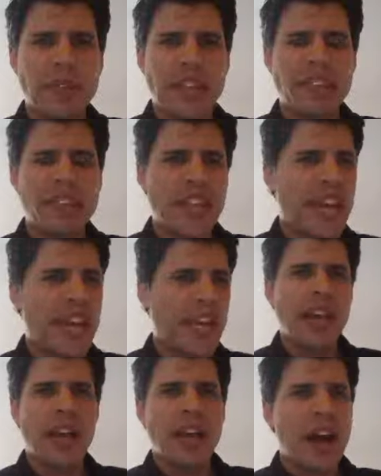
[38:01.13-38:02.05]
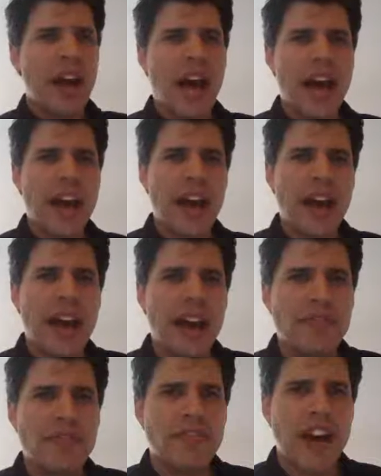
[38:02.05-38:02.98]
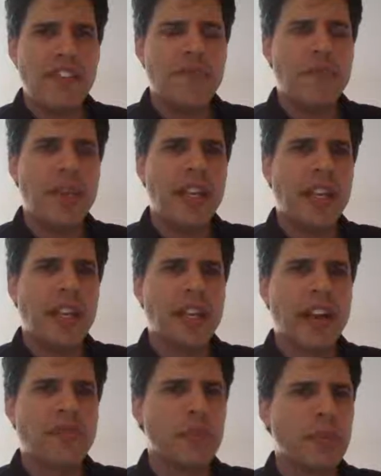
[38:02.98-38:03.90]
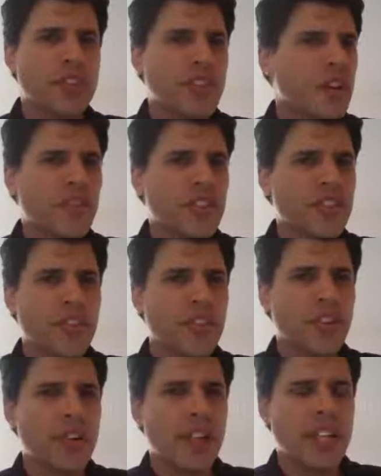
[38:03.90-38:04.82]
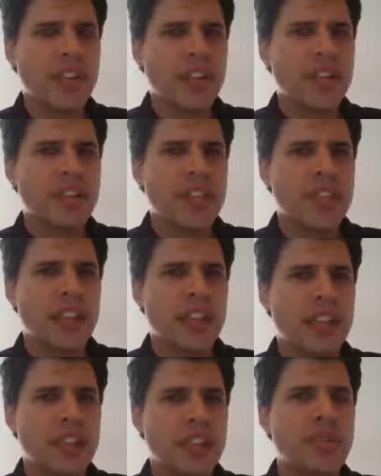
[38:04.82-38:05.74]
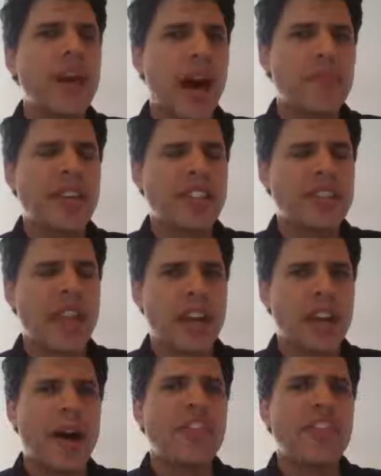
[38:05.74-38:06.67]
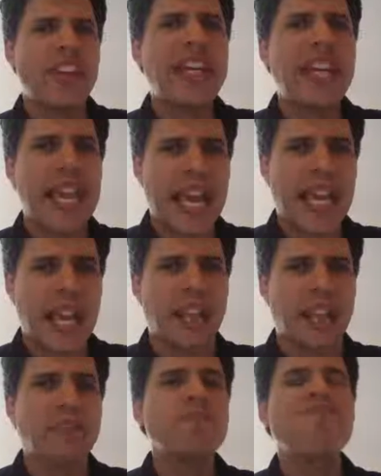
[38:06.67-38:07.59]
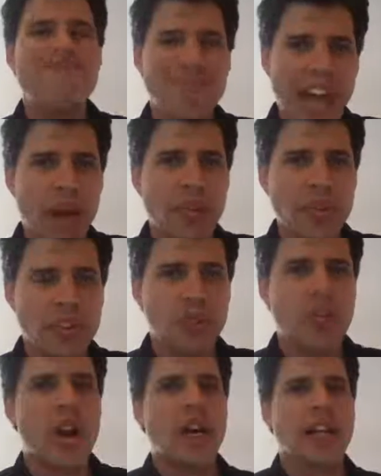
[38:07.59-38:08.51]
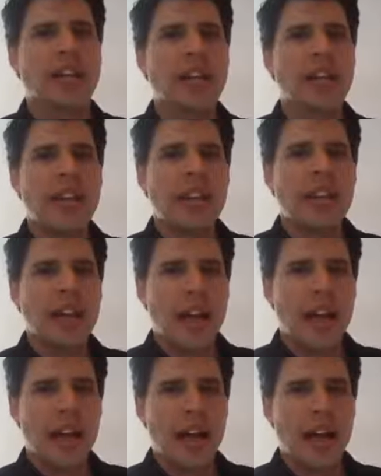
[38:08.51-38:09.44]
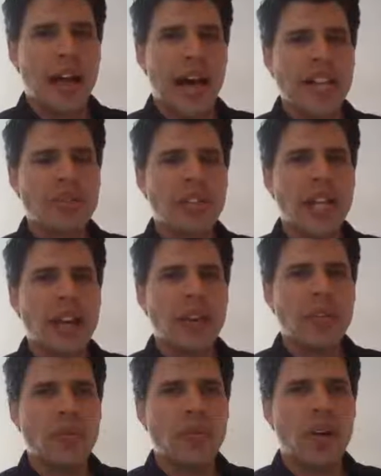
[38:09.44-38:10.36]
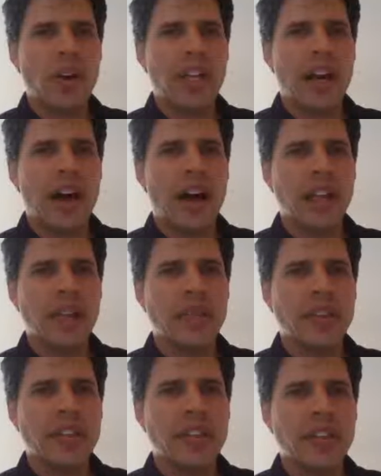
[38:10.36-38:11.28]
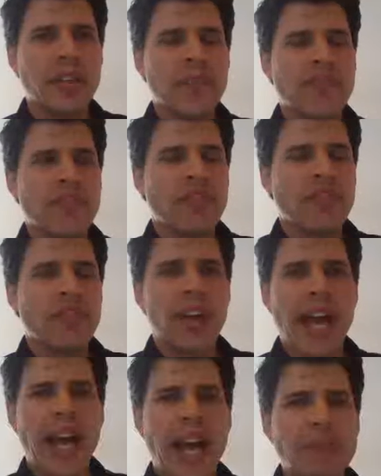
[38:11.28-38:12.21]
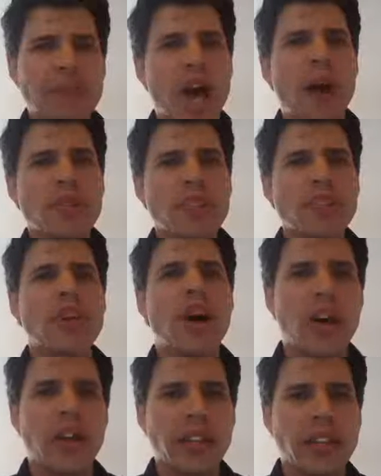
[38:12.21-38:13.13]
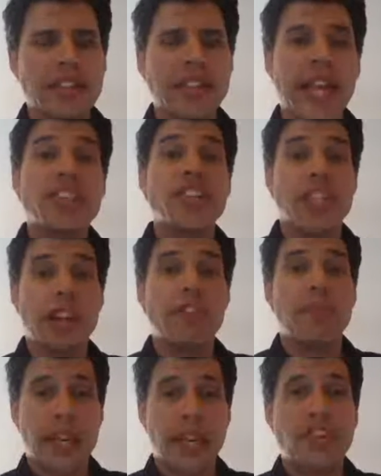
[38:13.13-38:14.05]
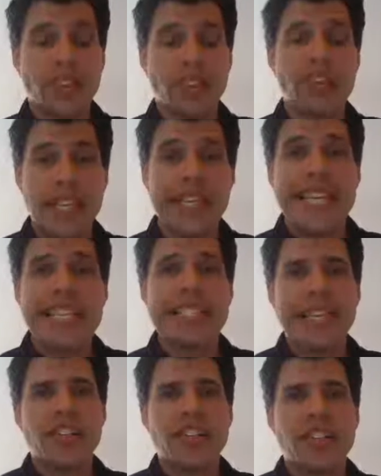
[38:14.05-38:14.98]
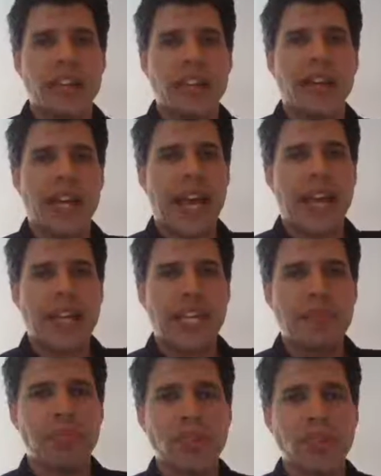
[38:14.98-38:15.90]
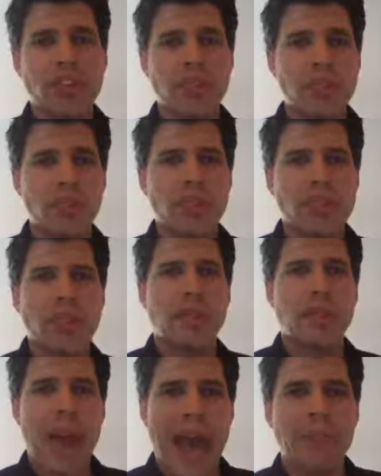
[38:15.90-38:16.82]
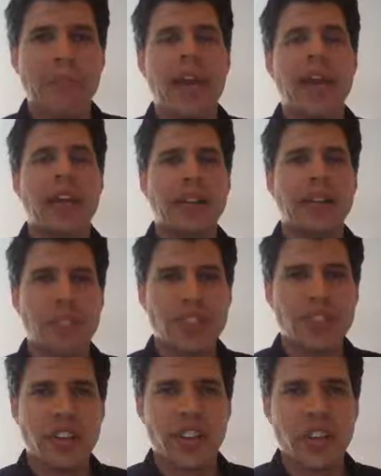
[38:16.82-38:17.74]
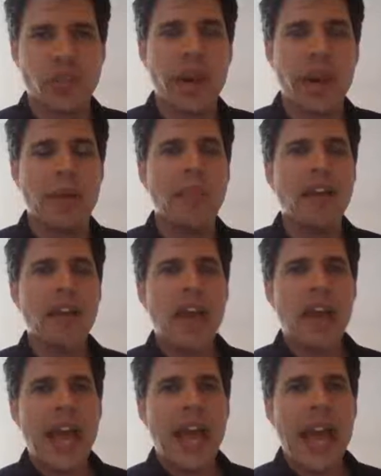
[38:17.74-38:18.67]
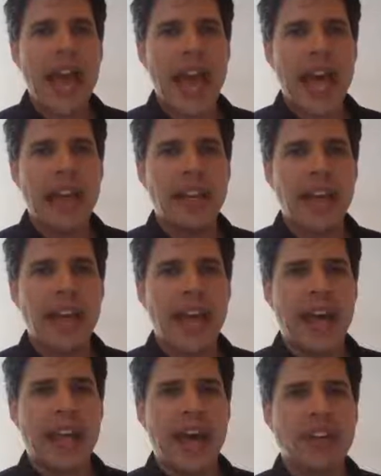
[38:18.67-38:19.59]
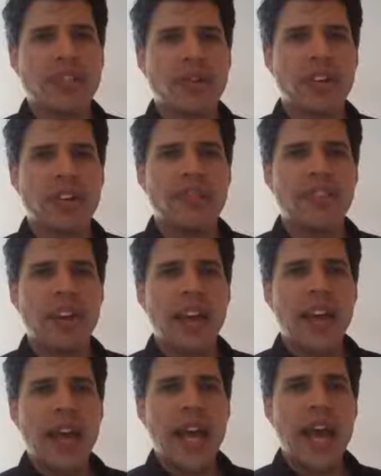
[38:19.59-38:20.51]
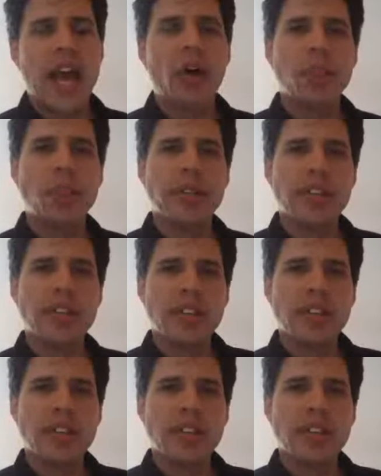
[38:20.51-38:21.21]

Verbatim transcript: to me and say, I've been in government service for 30 years and you got me excited about thinking again, that was a rung. I do a lot of work in Hollywood for a guy named Thomas Tull. He's Legendary Pictures. He is legendary, and he produces movies like Batman and Pacific Rim, and I sort of help...